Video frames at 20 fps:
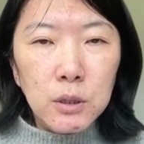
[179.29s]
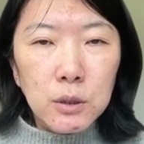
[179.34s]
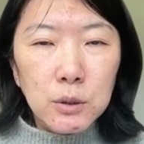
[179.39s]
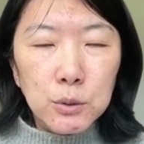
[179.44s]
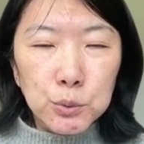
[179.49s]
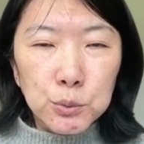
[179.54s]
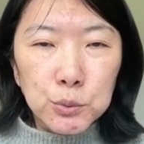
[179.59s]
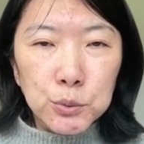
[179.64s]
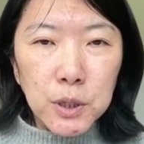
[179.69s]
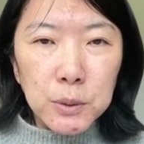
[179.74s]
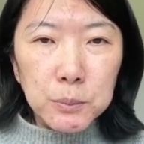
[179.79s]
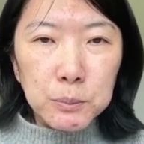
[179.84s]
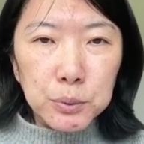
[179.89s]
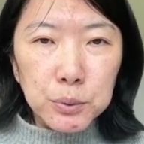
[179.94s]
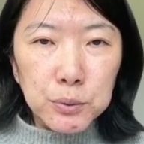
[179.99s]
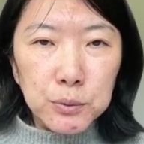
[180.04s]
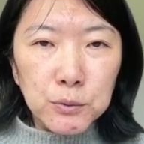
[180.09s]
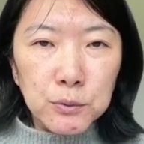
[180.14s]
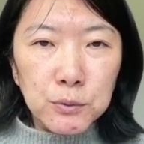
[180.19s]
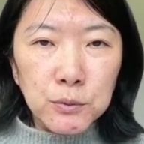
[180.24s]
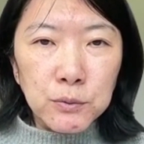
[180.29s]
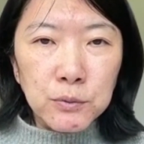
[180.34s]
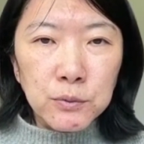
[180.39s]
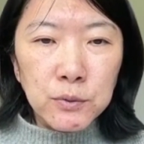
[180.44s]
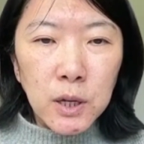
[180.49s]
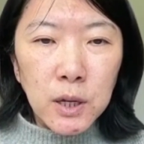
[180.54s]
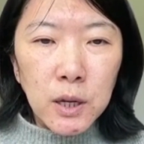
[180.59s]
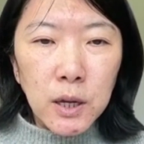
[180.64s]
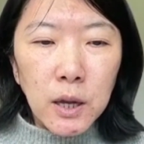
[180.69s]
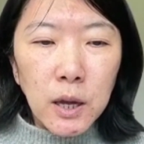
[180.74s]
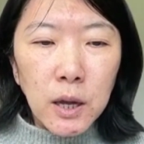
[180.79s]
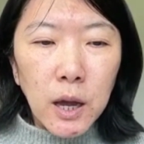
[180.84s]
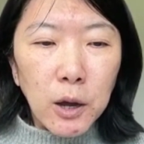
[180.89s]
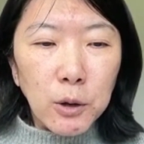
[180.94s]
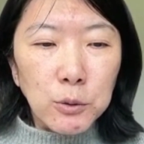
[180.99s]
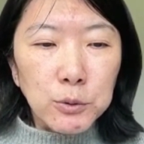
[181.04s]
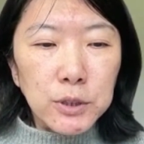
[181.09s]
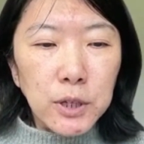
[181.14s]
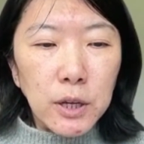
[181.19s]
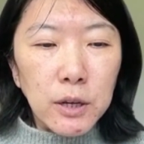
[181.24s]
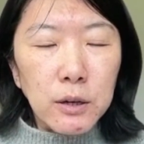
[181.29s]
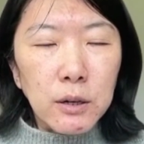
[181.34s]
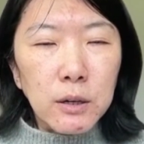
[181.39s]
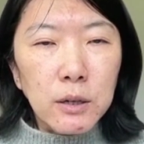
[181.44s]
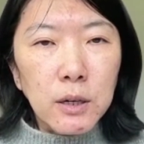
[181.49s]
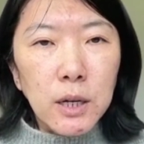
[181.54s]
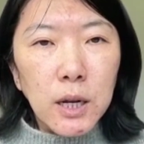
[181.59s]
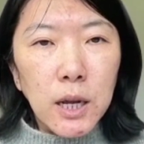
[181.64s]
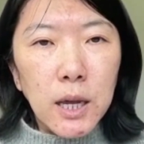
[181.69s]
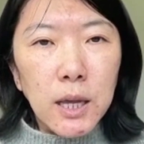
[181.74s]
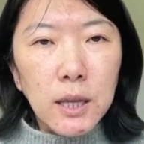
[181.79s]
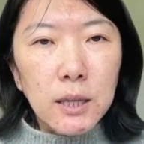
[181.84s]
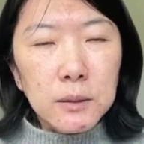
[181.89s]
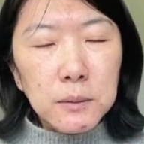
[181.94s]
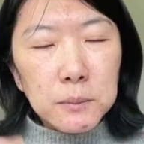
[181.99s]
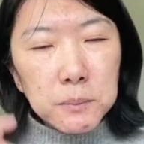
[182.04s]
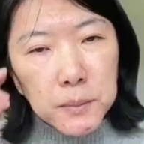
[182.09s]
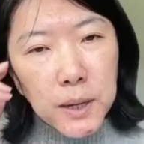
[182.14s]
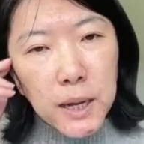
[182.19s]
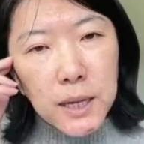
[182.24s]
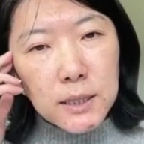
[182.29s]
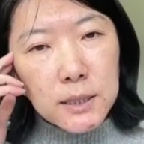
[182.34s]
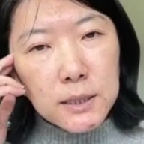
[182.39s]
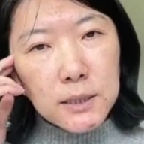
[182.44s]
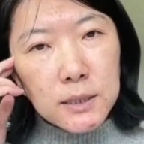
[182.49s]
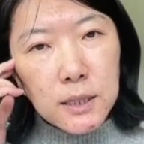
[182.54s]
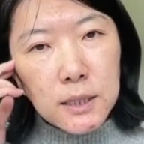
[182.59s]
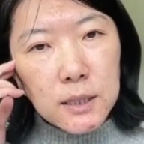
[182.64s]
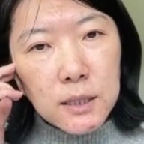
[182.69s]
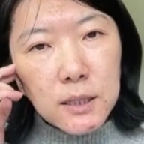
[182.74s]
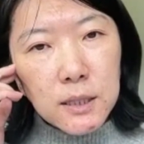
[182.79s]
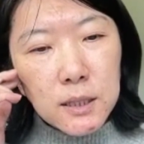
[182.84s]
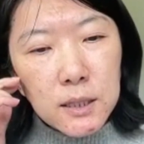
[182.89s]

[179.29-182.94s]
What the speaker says: to improve healthcare and medicine.